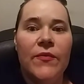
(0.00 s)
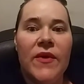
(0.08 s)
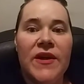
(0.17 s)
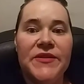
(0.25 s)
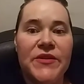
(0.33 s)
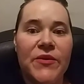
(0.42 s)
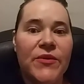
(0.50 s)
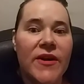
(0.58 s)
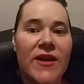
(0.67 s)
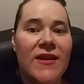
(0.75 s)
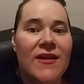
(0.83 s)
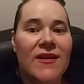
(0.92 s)
as
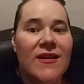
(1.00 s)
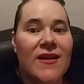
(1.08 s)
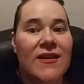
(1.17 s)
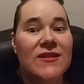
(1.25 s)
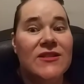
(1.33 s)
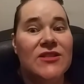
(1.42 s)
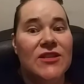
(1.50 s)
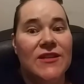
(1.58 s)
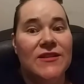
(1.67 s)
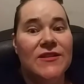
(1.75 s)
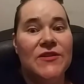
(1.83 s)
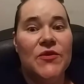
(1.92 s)
great as
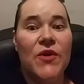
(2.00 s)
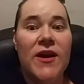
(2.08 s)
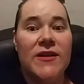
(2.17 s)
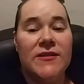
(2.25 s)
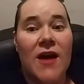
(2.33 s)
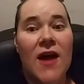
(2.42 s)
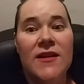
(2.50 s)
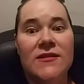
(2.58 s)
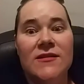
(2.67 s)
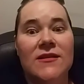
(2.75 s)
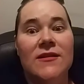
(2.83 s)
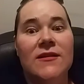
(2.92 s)
Jesus Christ,
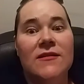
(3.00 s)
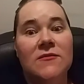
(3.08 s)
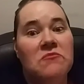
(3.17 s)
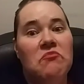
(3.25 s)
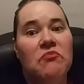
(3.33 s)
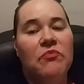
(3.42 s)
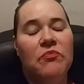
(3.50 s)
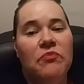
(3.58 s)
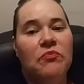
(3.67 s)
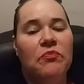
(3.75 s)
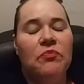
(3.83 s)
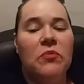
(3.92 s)
honestly.
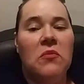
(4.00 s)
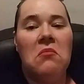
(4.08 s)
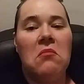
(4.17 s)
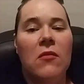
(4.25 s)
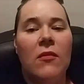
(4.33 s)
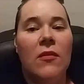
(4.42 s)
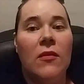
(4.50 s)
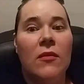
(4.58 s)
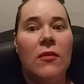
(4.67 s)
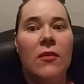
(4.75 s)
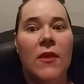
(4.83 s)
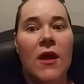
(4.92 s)

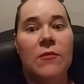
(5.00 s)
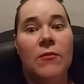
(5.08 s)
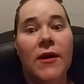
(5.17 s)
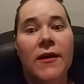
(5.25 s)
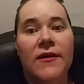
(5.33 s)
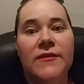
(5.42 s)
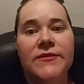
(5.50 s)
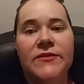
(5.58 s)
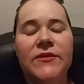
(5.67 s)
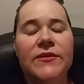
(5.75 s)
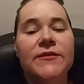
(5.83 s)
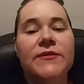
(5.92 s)
Not in my eyes, at
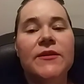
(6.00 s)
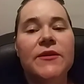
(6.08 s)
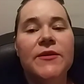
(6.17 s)
least.